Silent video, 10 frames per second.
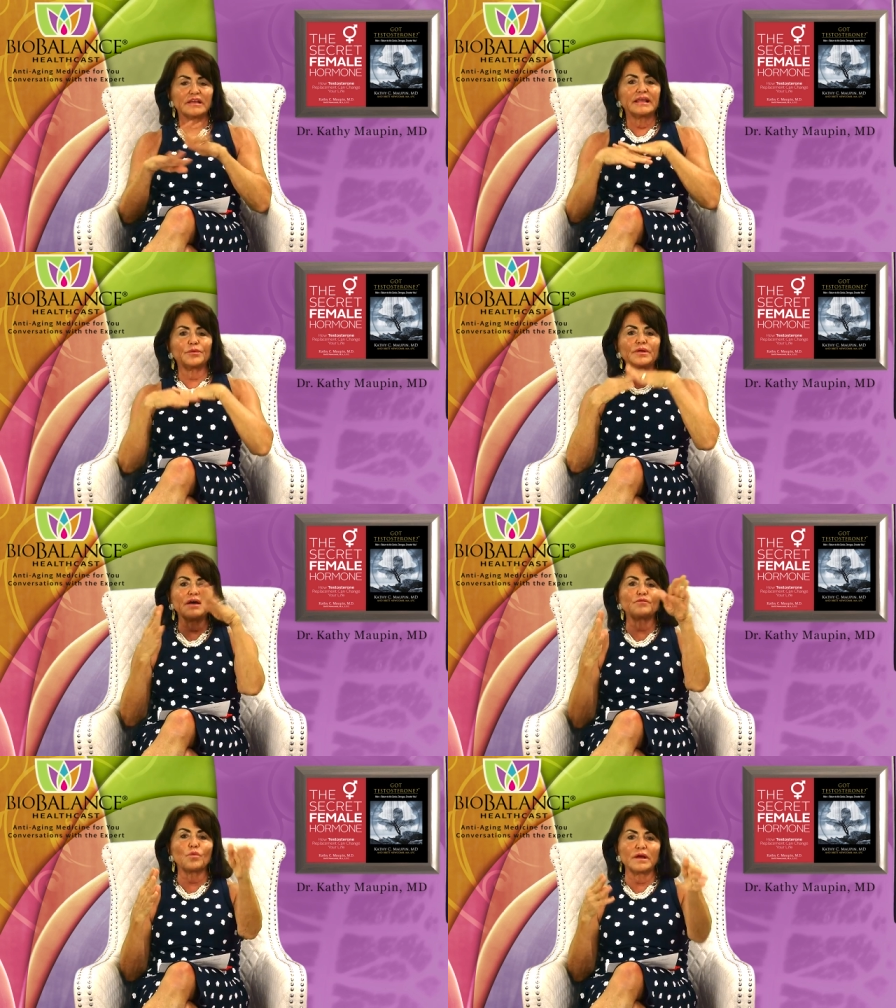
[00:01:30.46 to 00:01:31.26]
they would
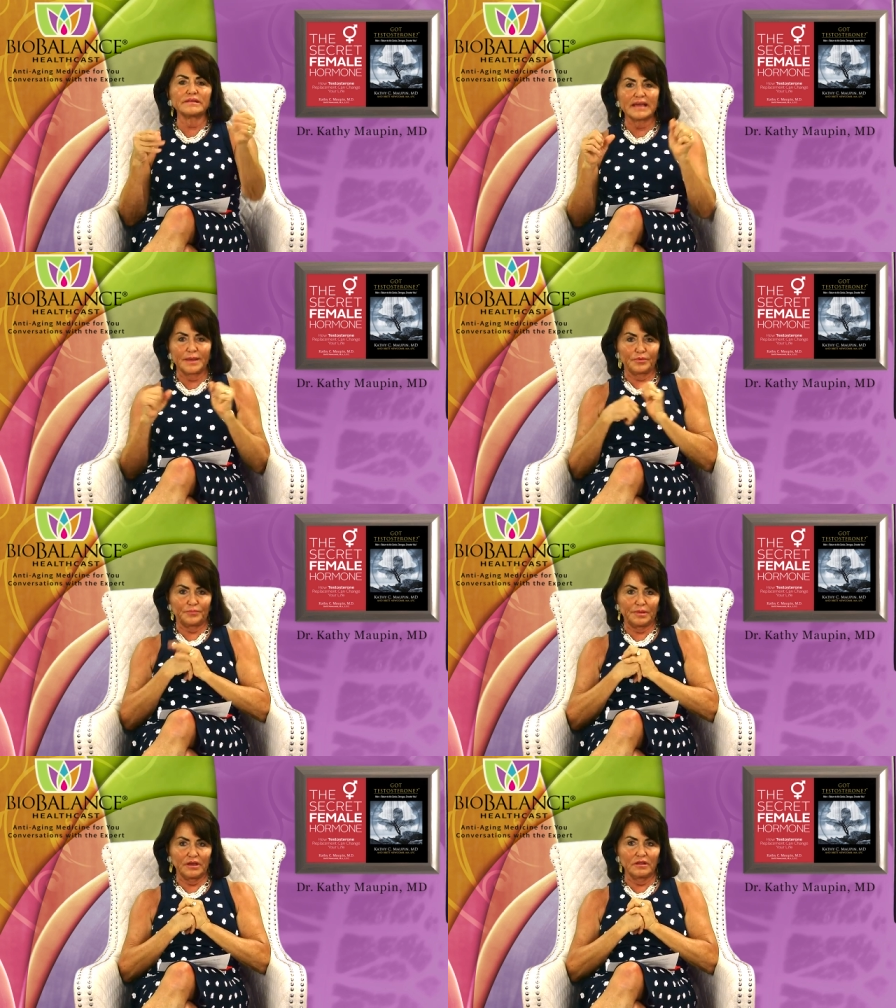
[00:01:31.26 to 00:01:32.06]
have one type
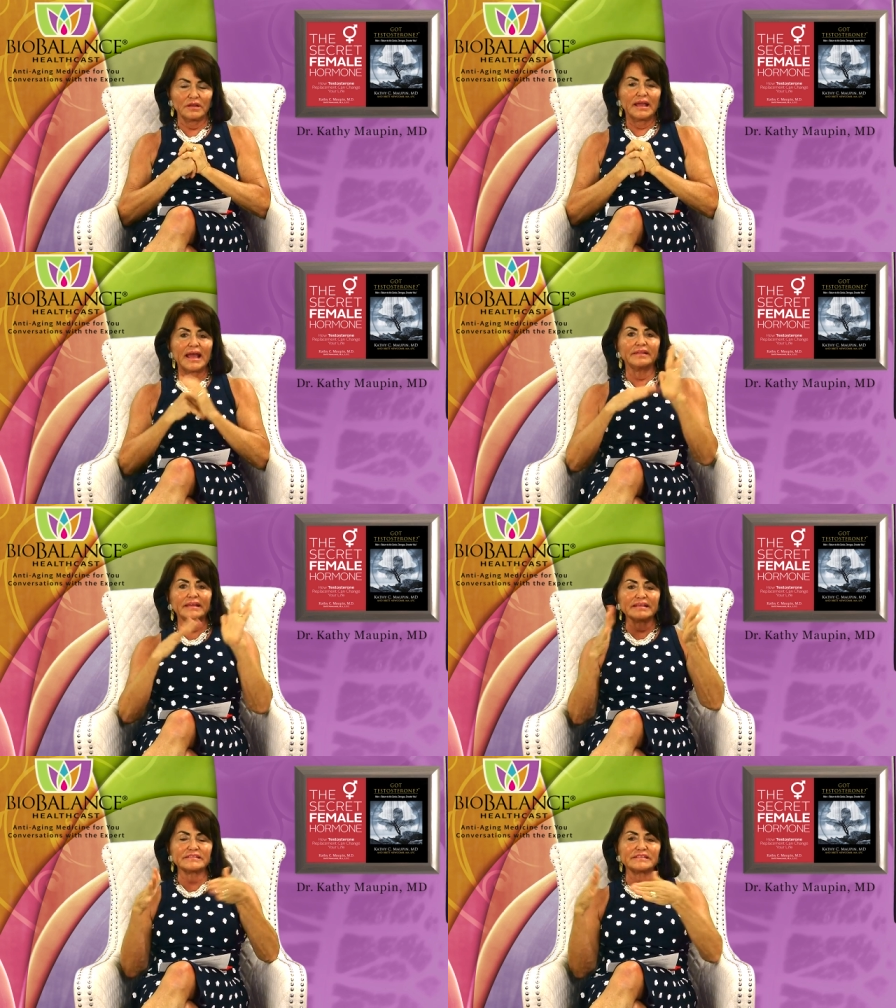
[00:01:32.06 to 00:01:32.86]
of peel. And the
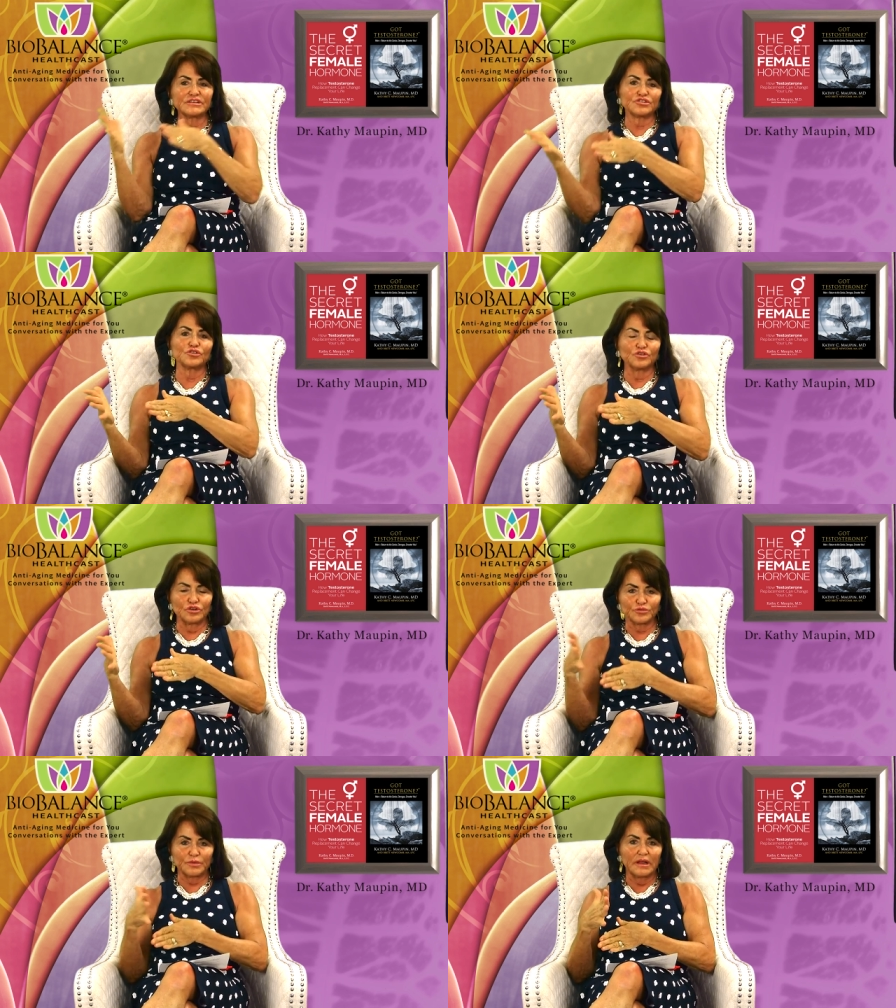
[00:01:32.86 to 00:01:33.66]
esthetician or
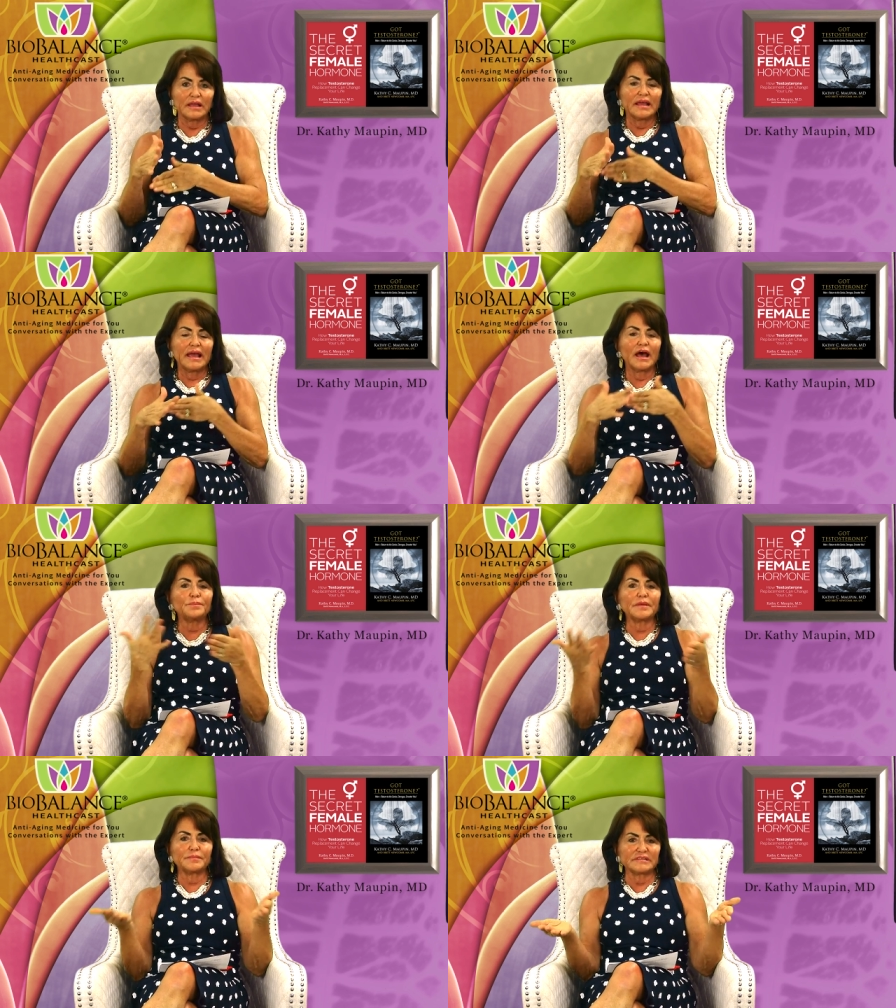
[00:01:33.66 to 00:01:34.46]
nurse would
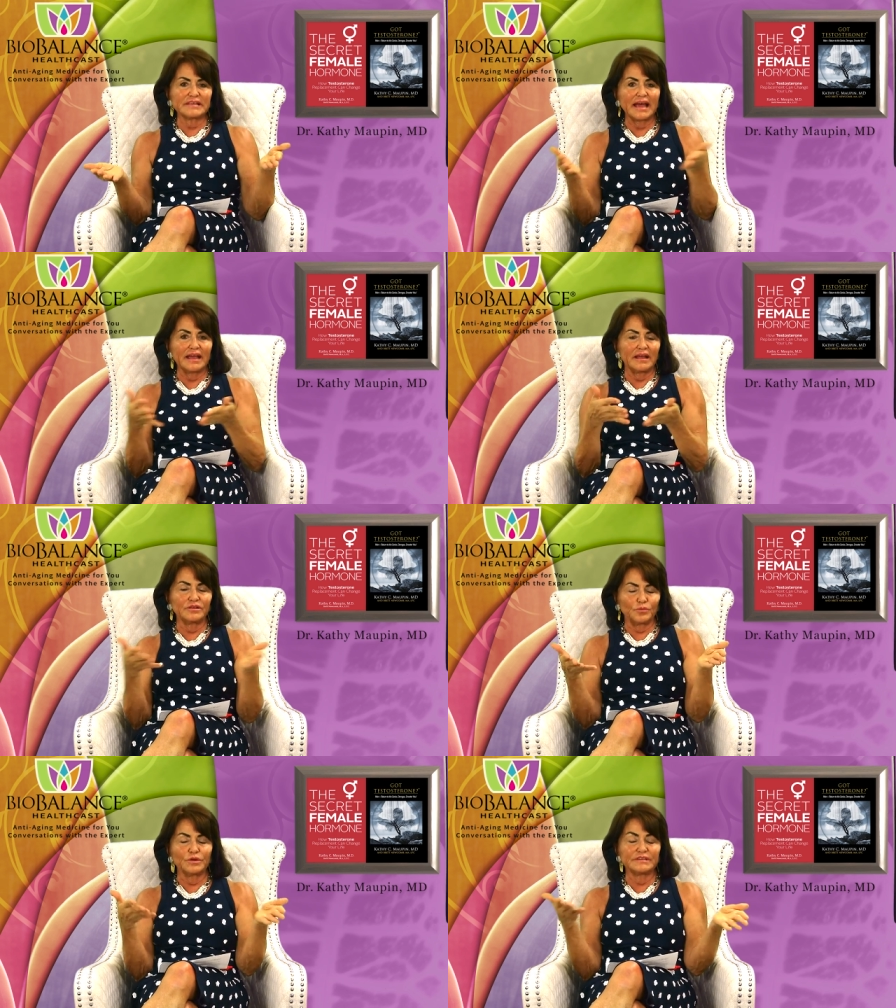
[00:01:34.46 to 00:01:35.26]
help them
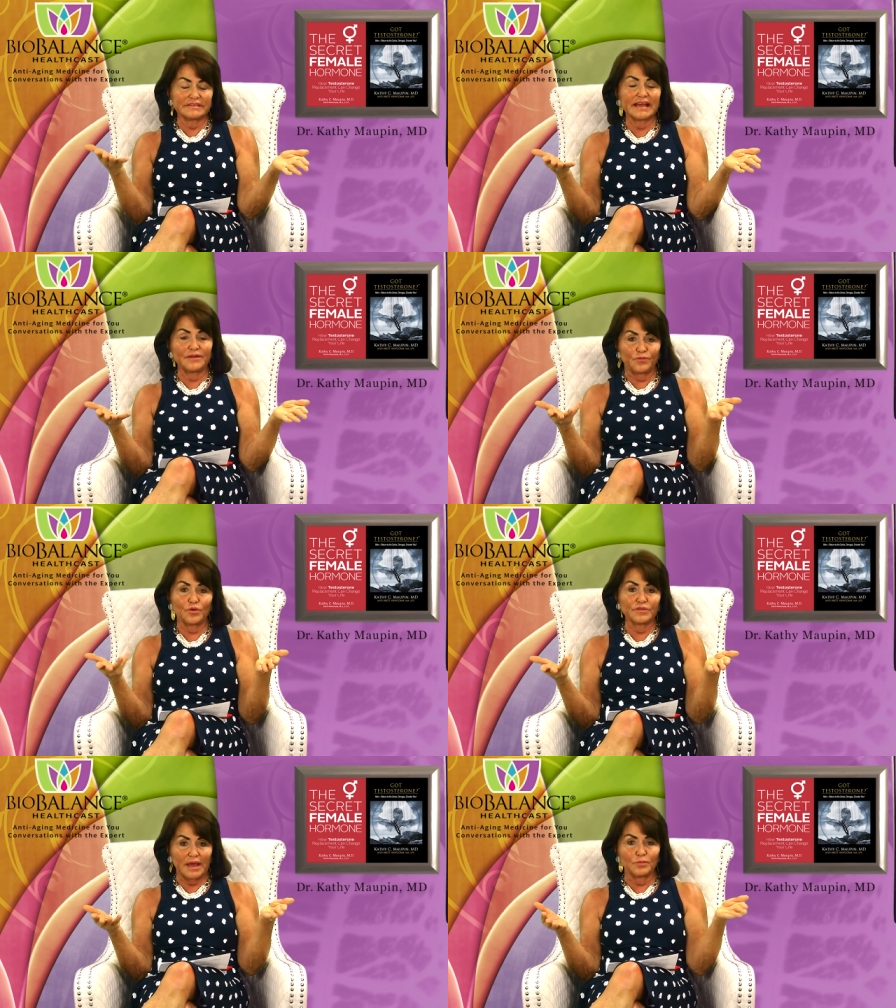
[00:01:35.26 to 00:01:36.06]
decide, would decide
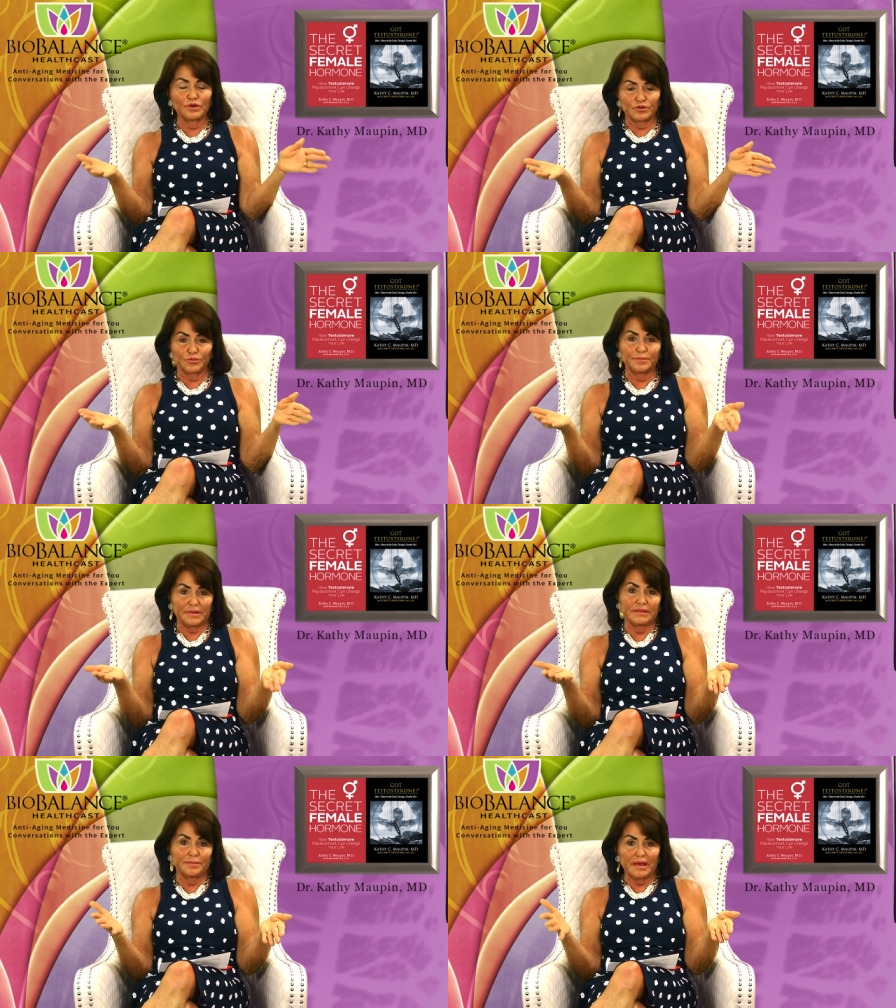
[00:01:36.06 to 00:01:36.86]
for them which would
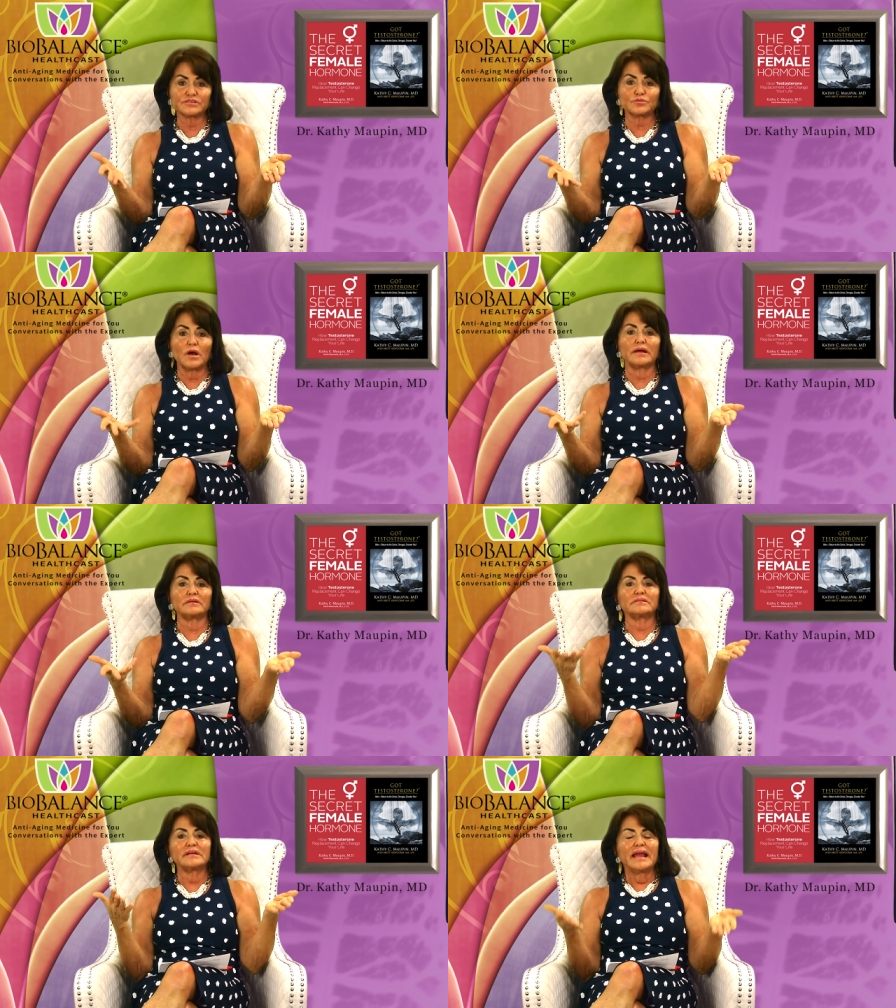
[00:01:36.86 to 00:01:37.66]
be the best one.